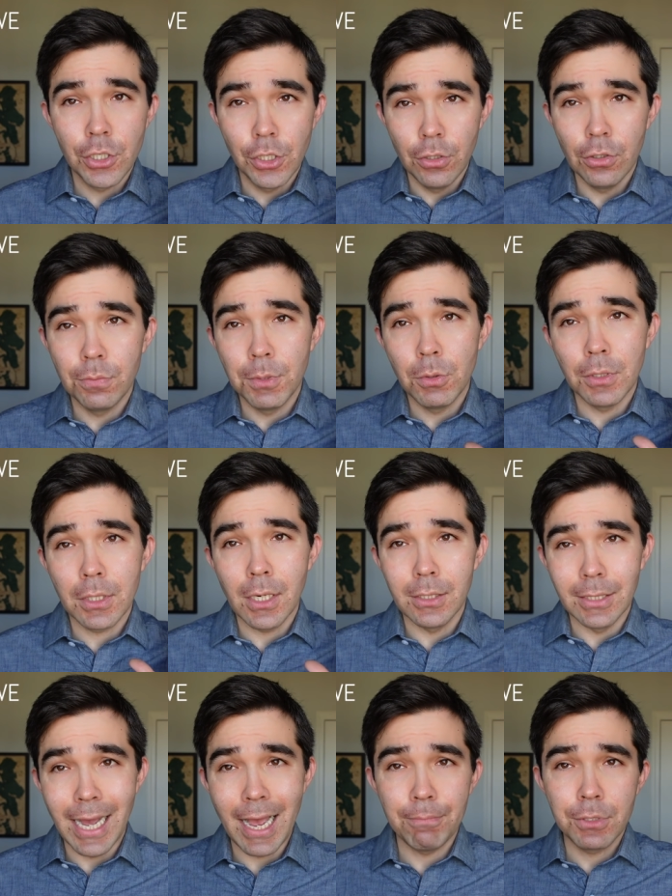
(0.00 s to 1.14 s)
choose between
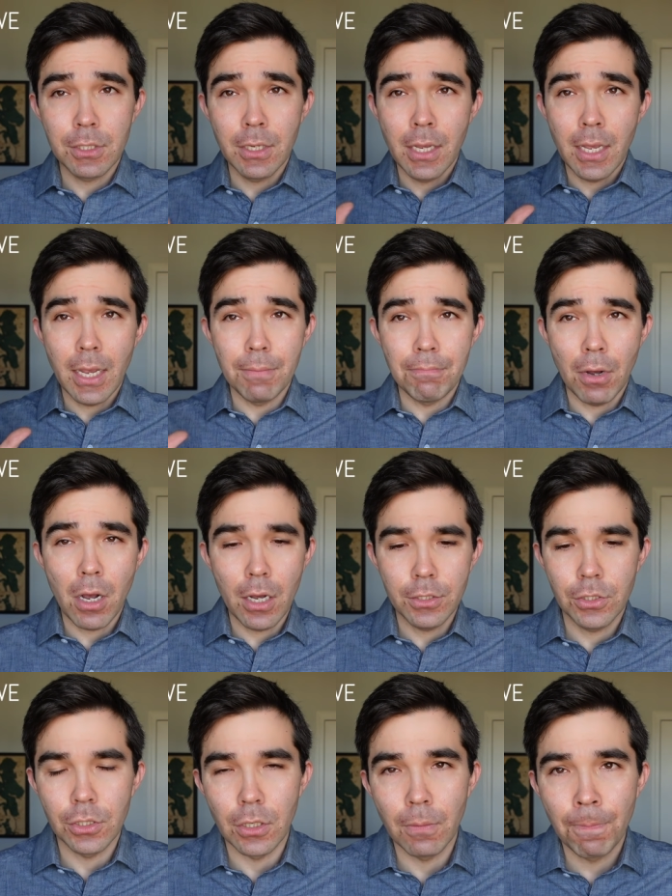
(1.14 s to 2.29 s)
collapse and
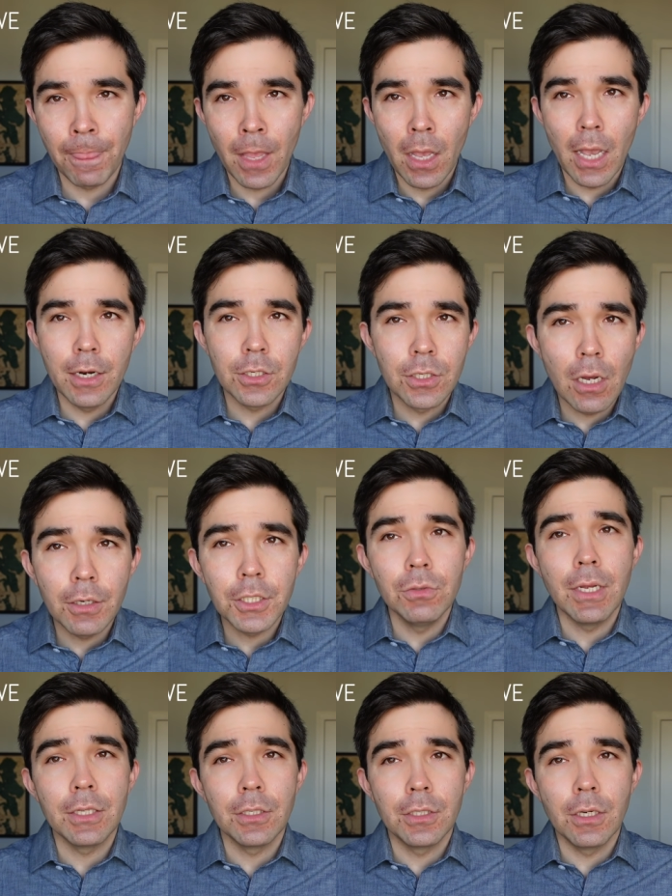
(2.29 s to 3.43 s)
posture. And it's not like you
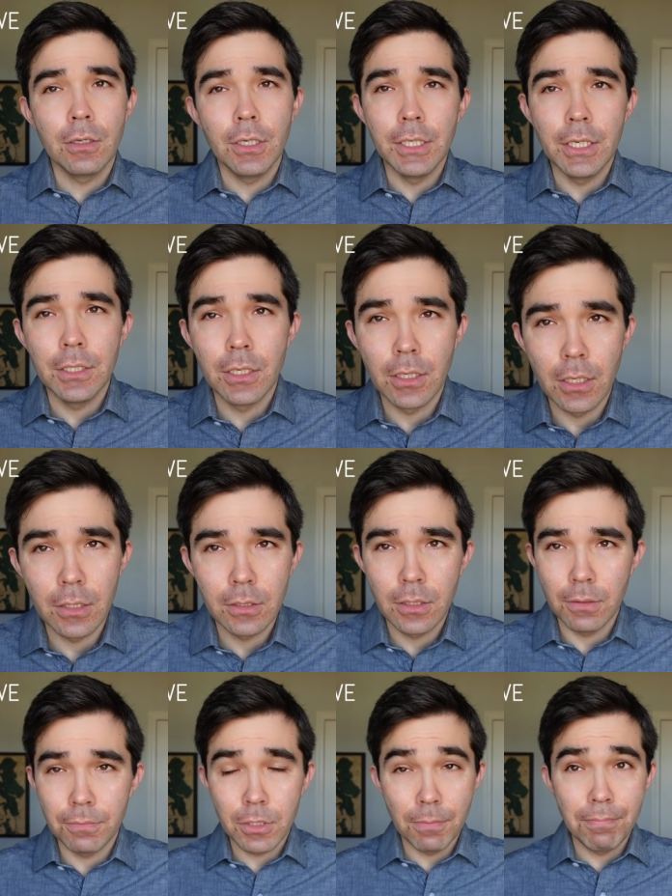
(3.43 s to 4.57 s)
necessarily need to,
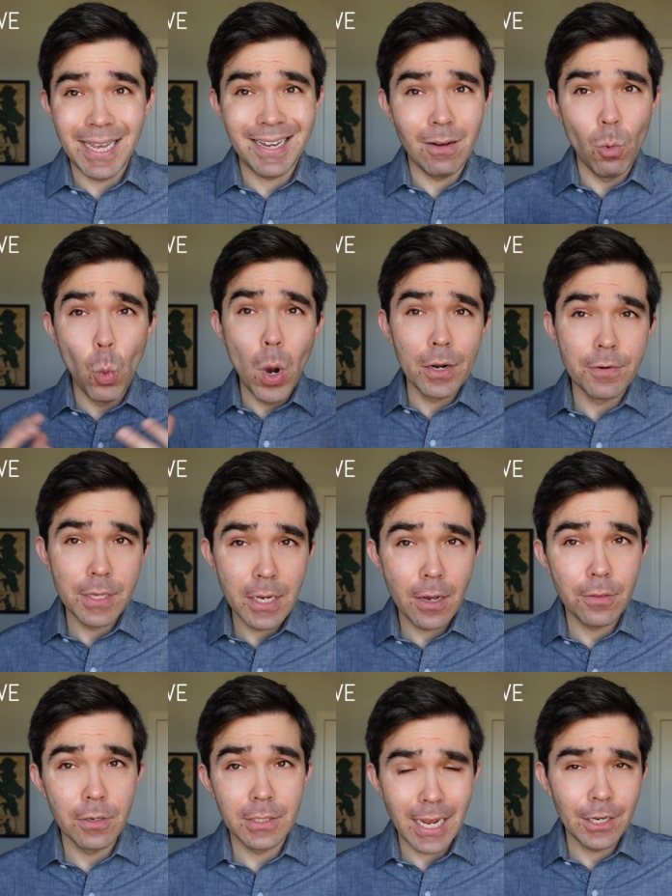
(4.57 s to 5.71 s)
to, to pick one or the
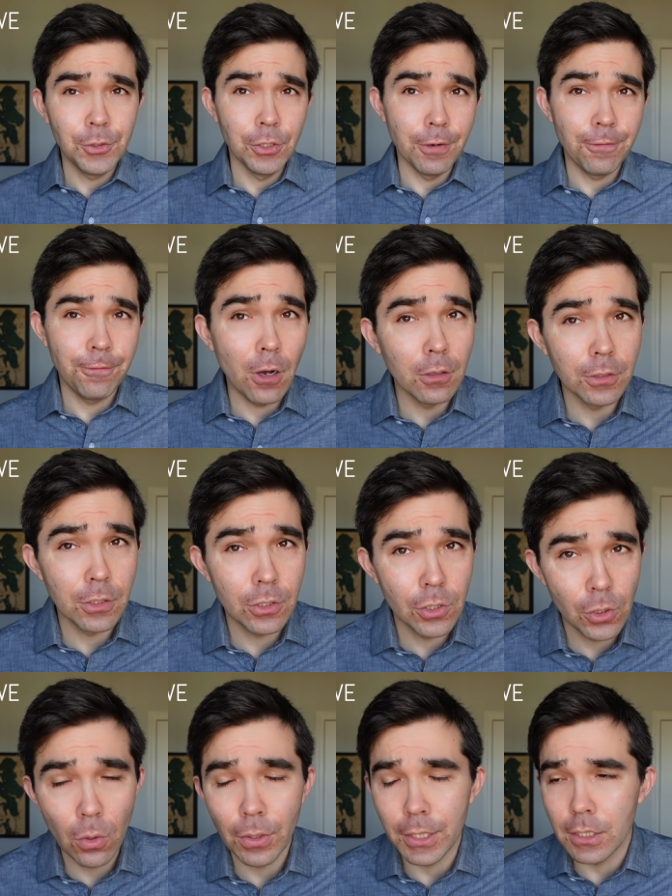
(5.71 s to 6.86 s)
other. It's actually a false
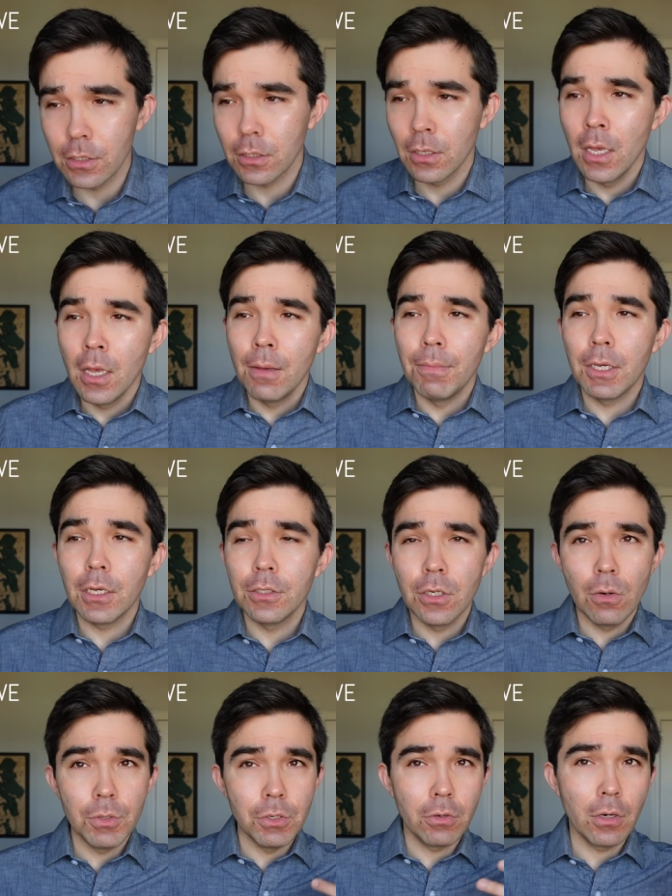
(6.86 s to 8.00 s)
choice because, you
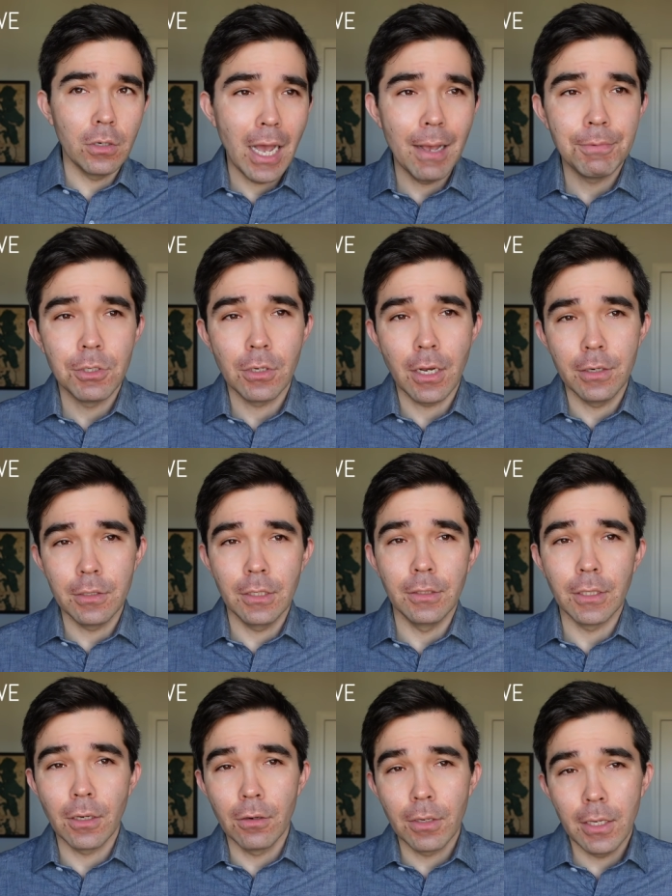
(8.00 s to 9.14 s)
know, when you collapse, you're kind of saying
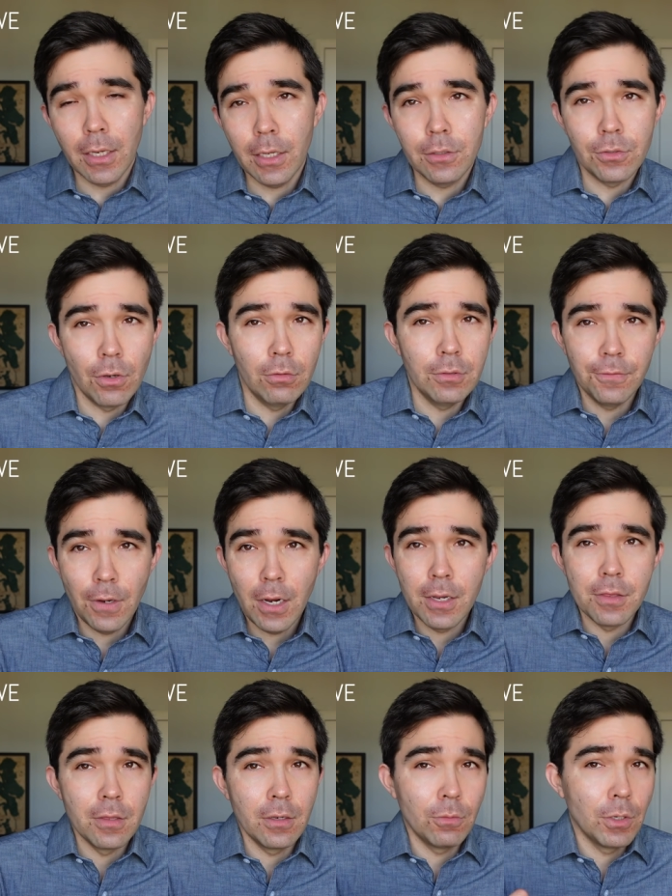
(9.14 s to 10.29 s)
like, okay, yeah, it's totally
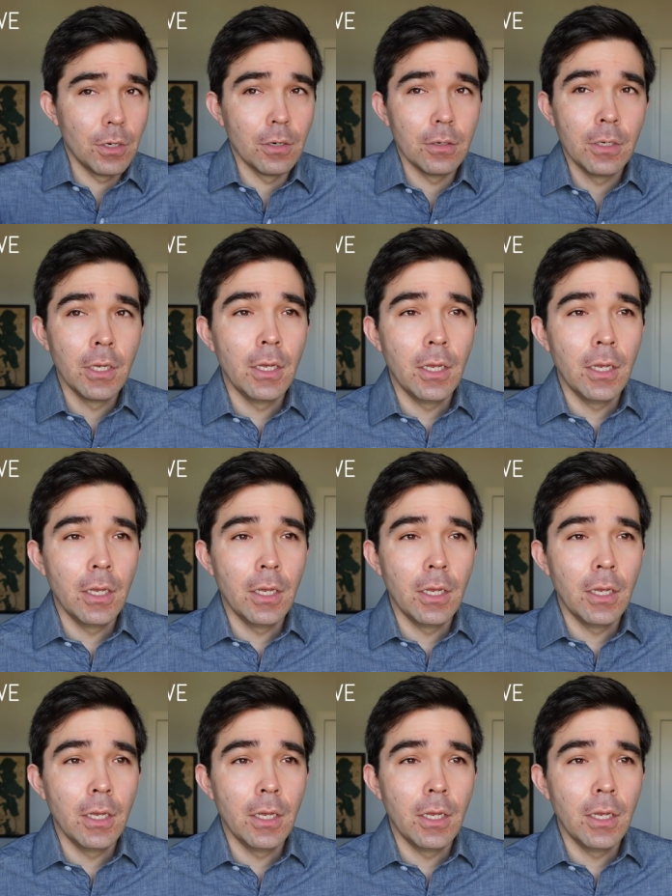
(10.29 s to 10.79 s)
fine that we're